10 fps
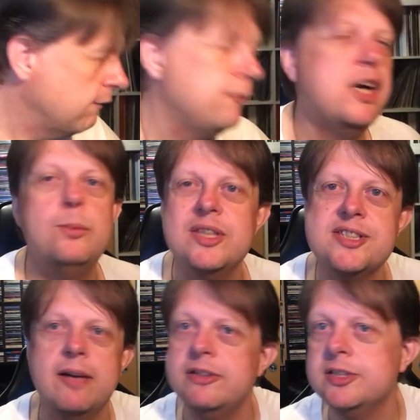The third one
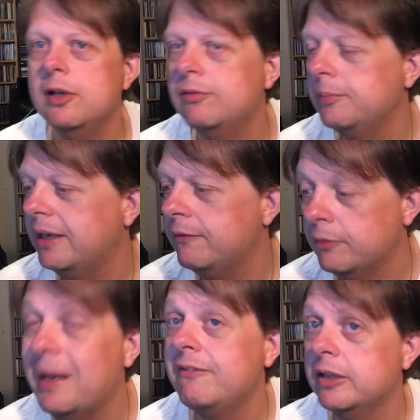suffers not from ha
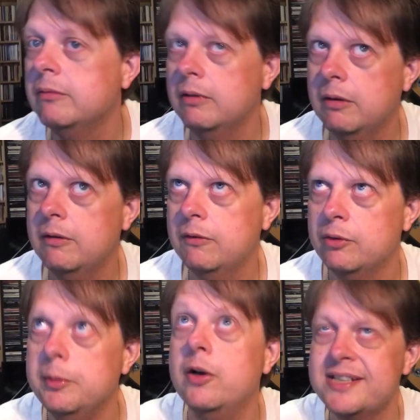from having
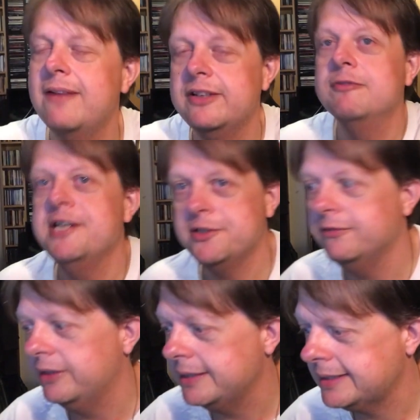from not having Rachel
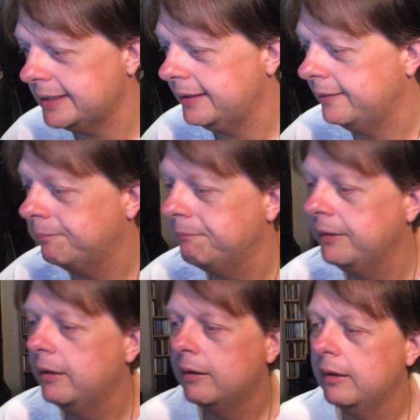Weisz in it.
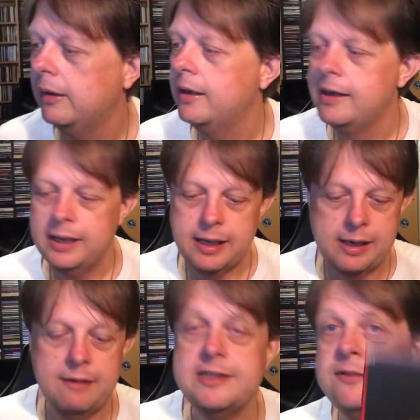
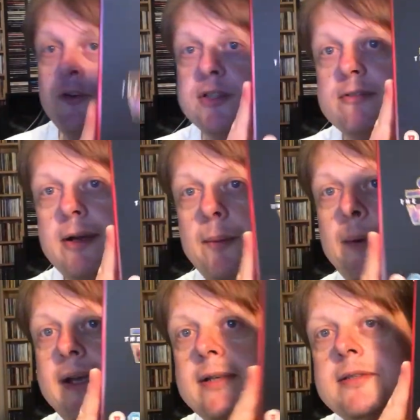Uh, this is Force
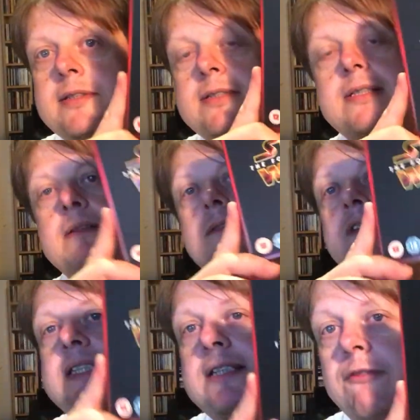Awakens.
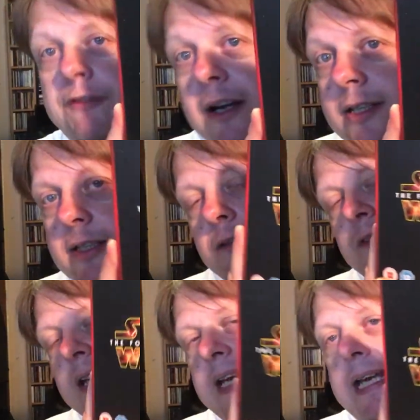This is the first of
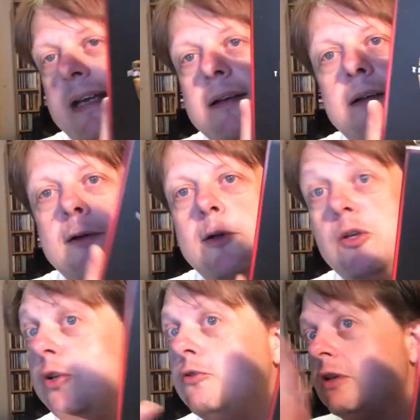the
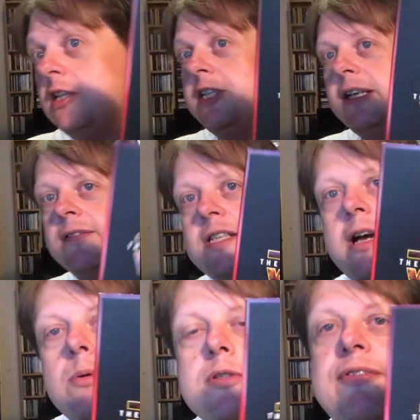new trilogy of
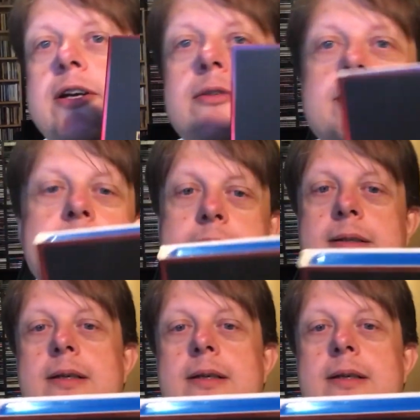Star Wars films.